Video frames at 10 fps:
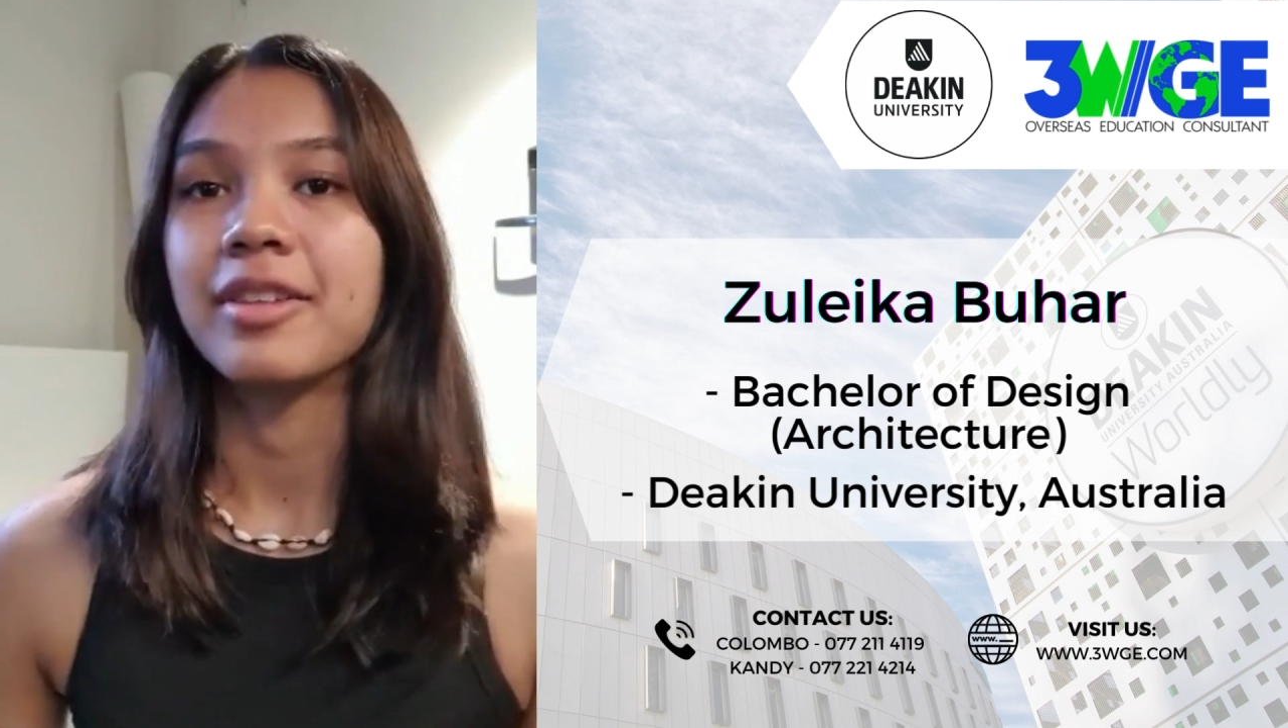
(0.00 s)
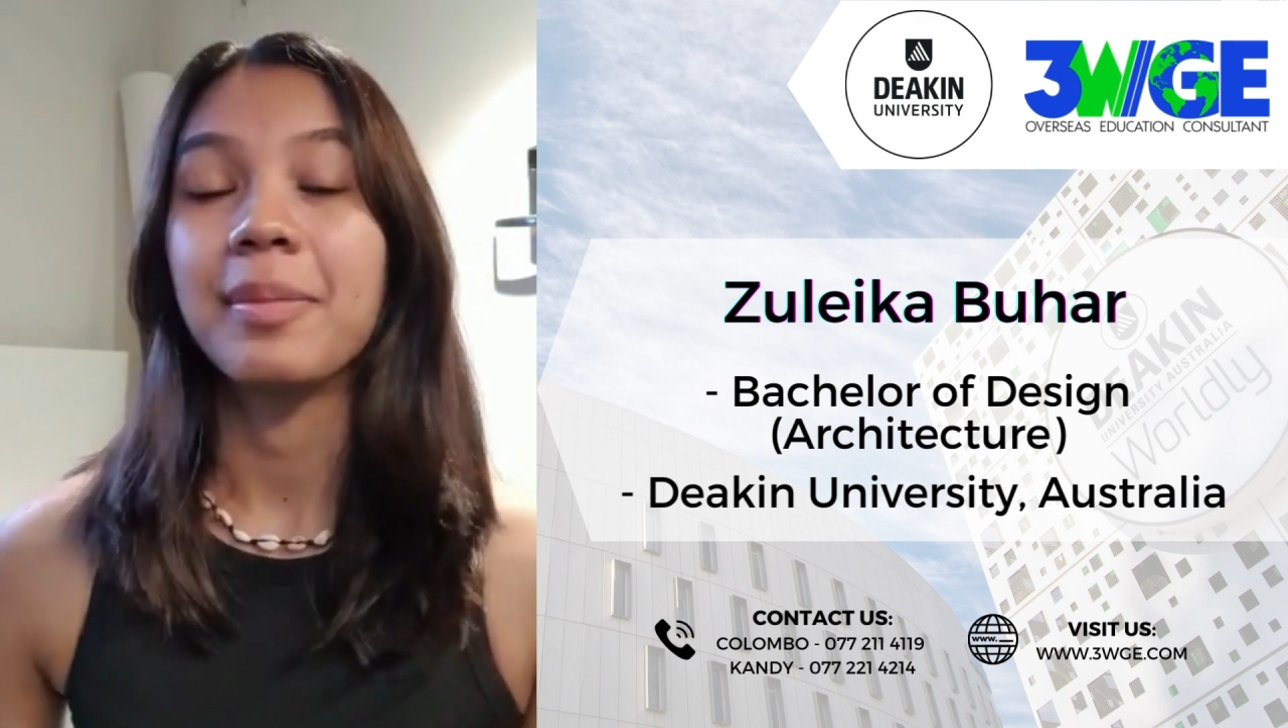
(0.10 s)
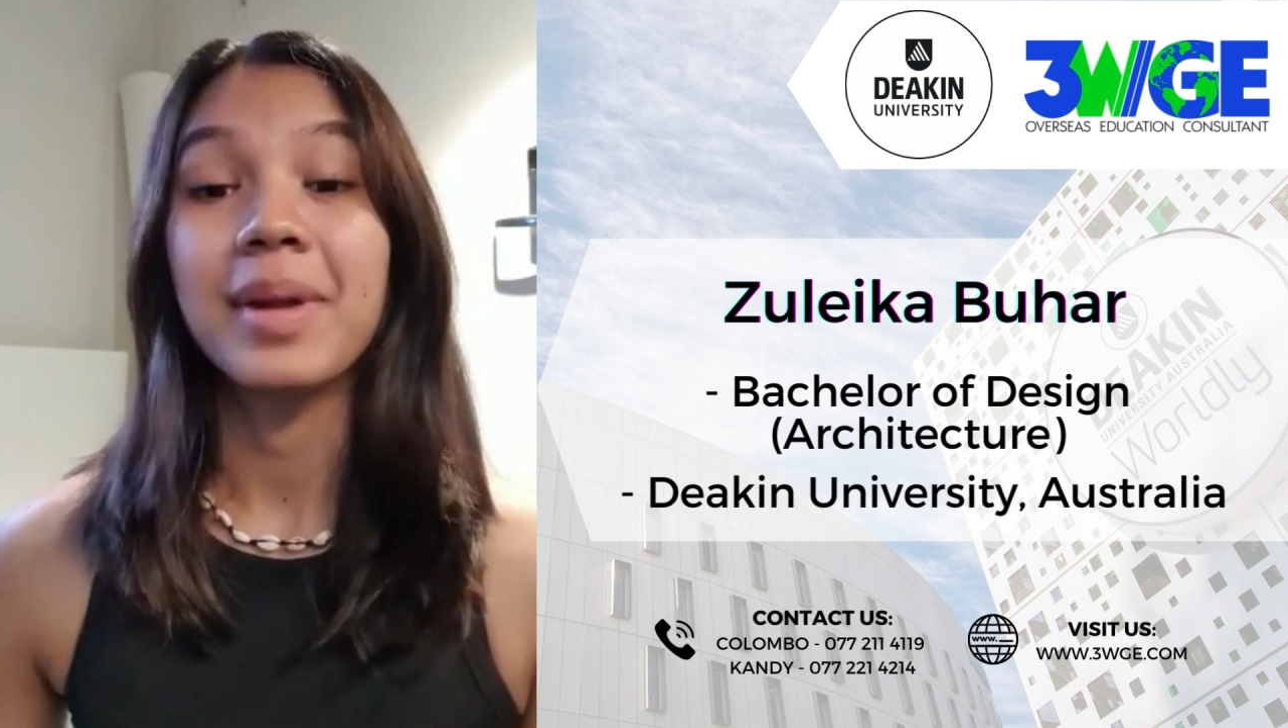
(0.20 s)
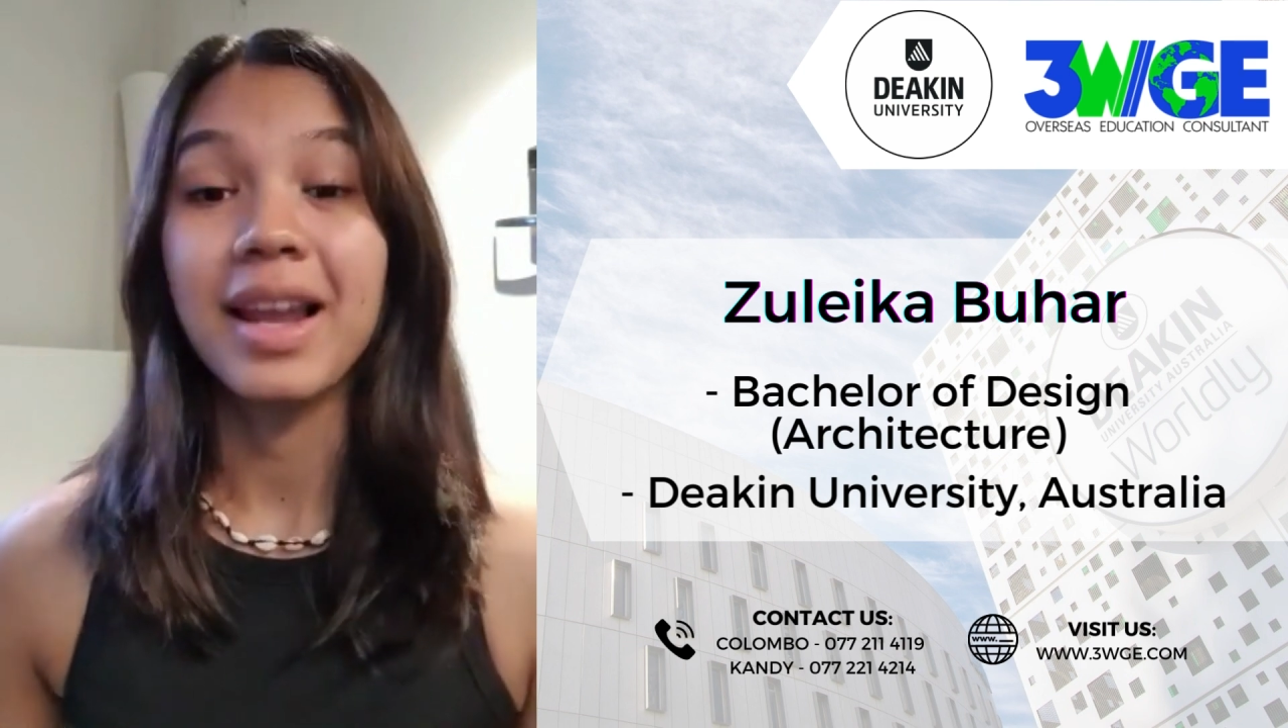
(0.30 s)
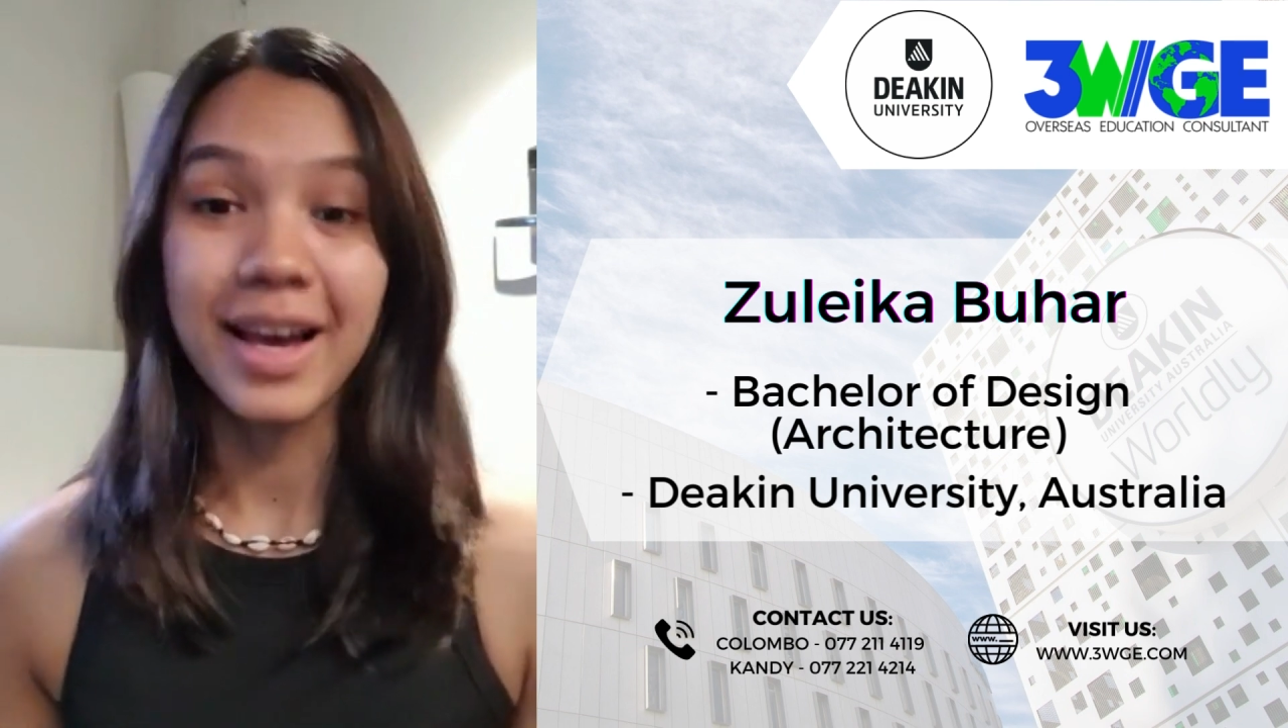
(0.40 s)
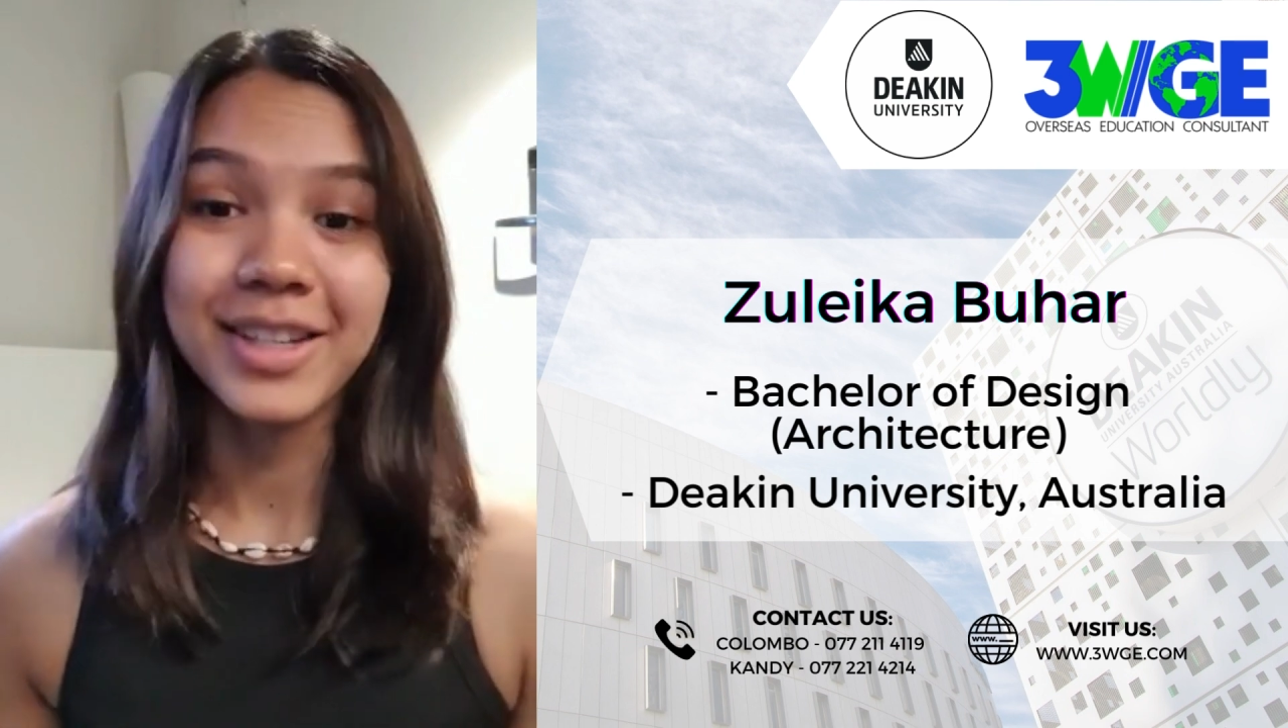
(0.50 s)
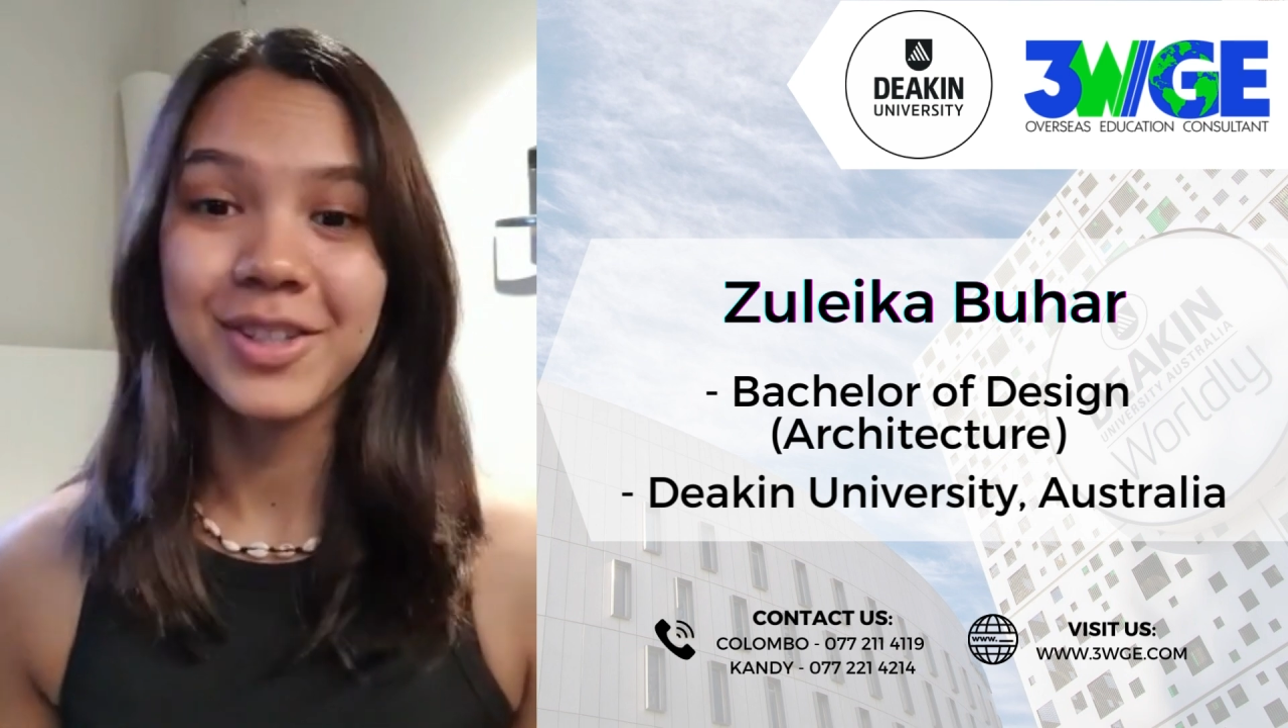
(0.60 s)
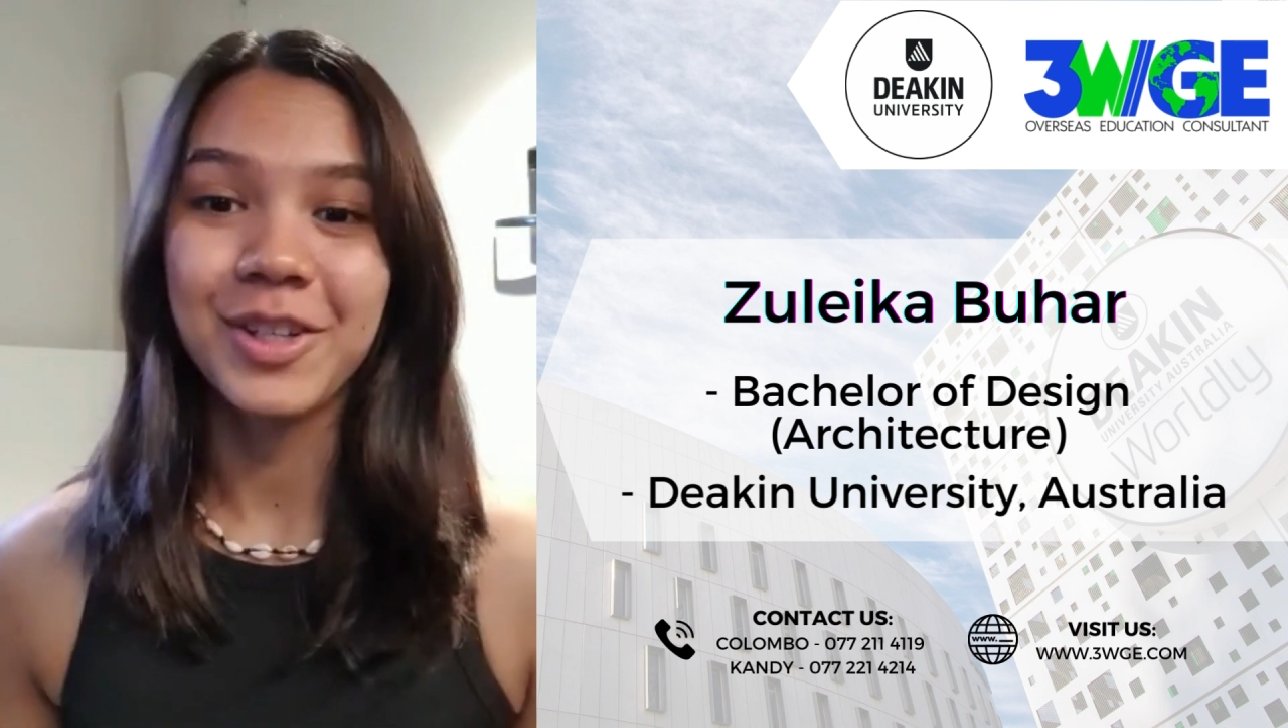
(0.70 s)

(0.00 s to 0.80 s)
applying to